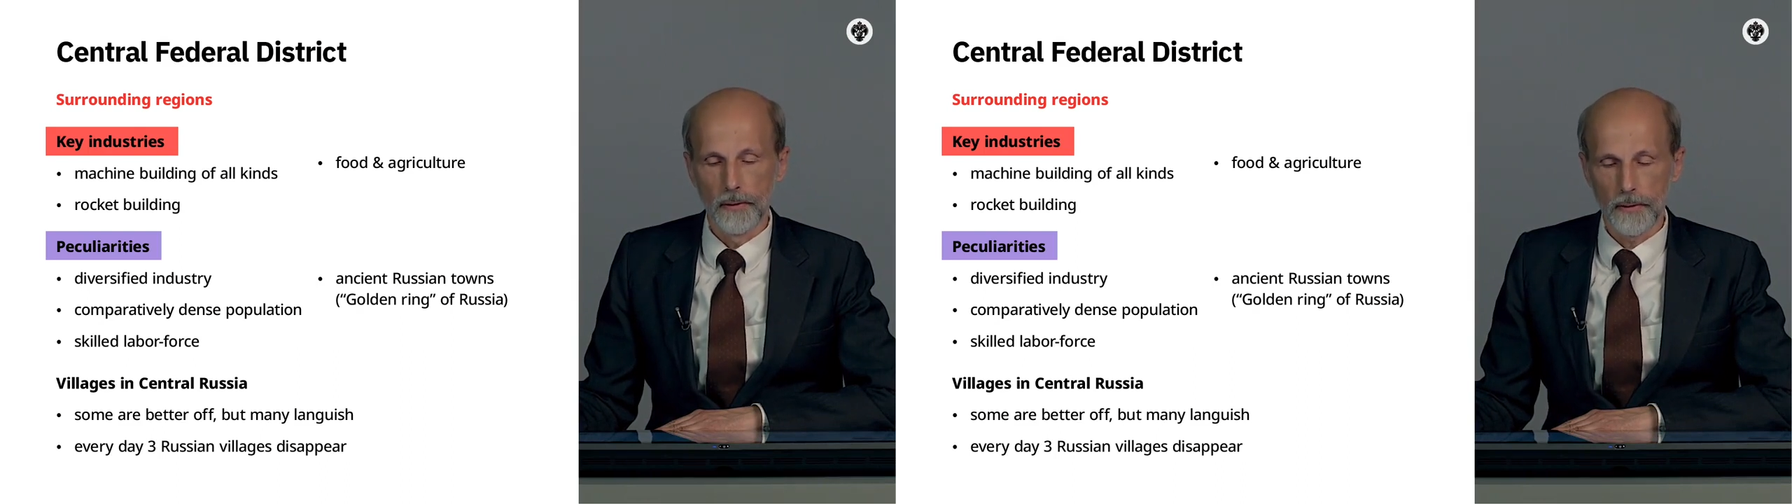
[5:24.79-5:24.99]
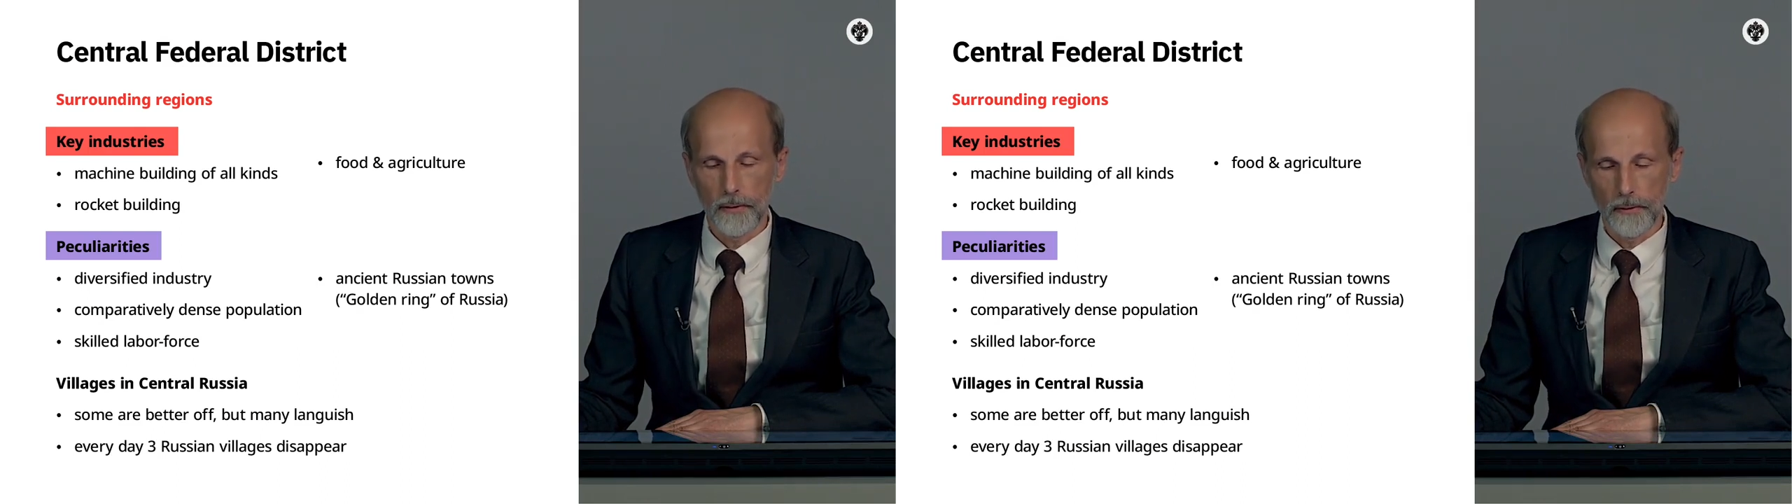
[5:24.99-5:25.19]

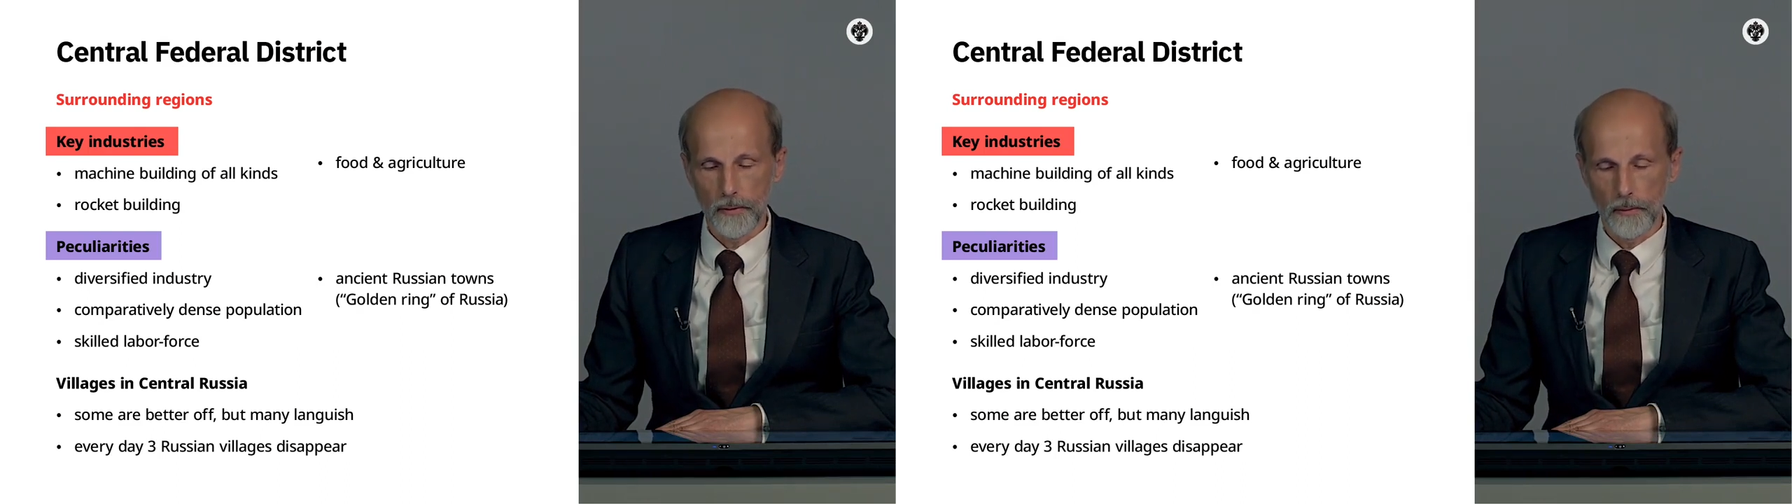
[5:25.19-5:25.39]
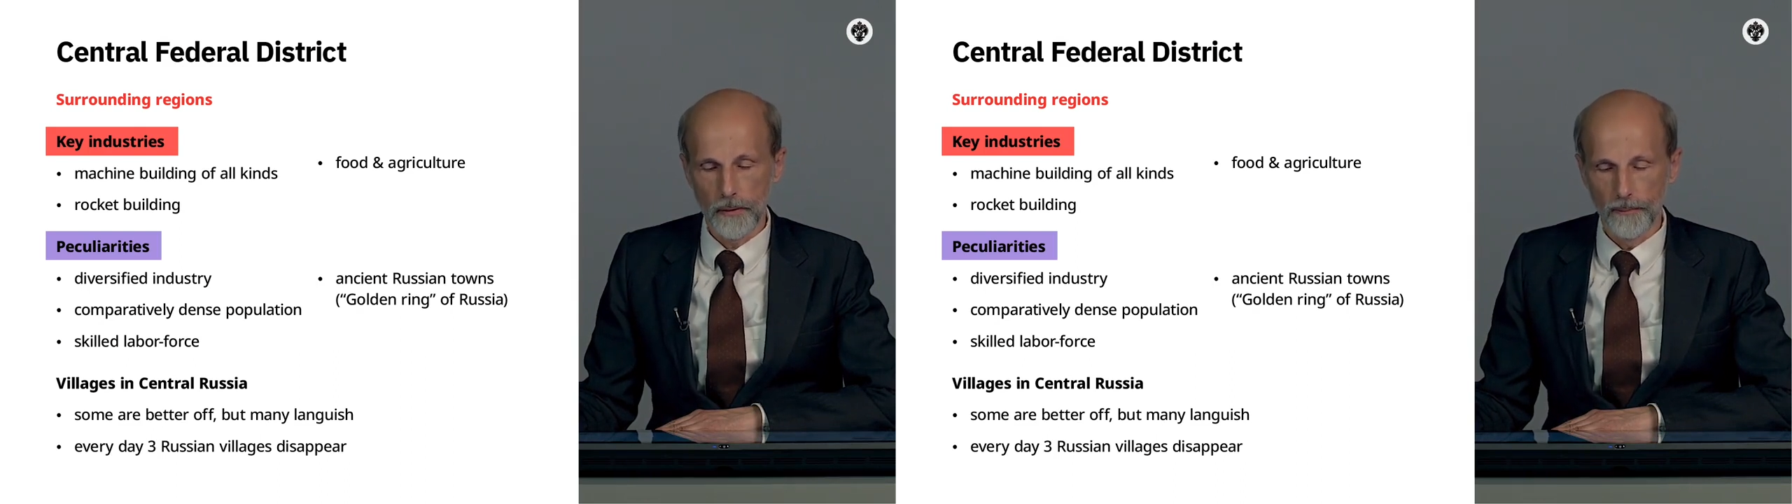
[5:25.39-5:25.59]

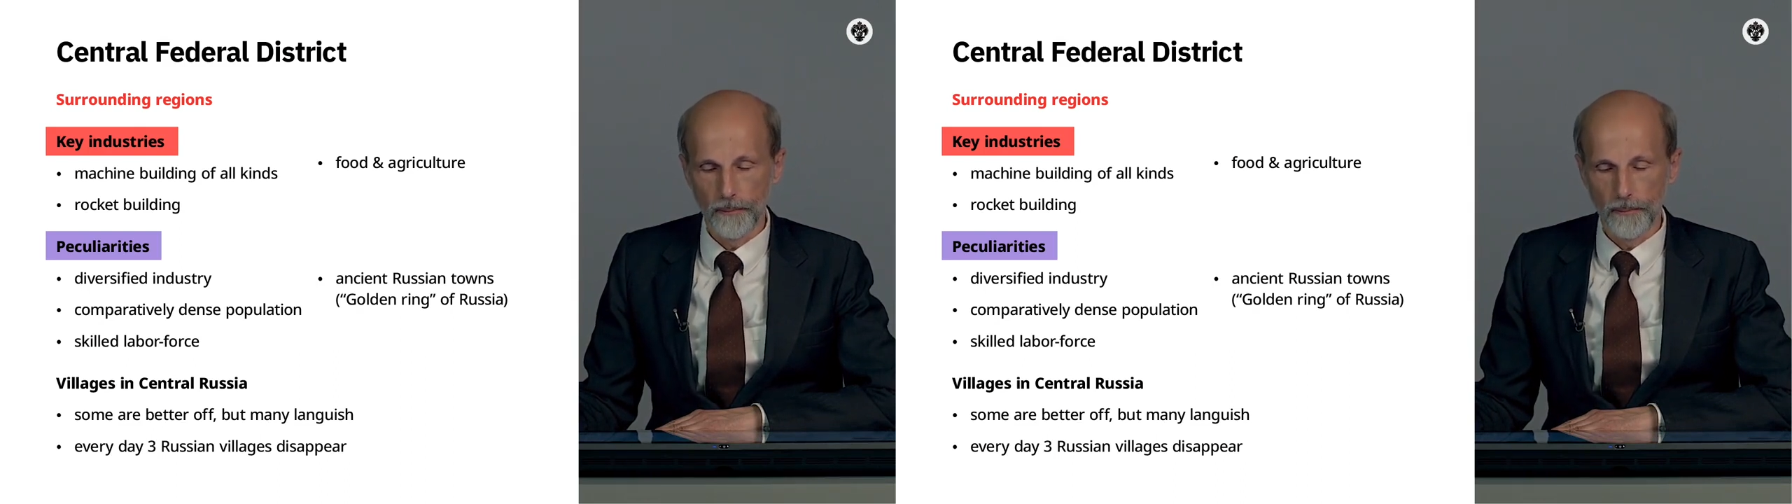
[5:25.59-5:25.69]
economy,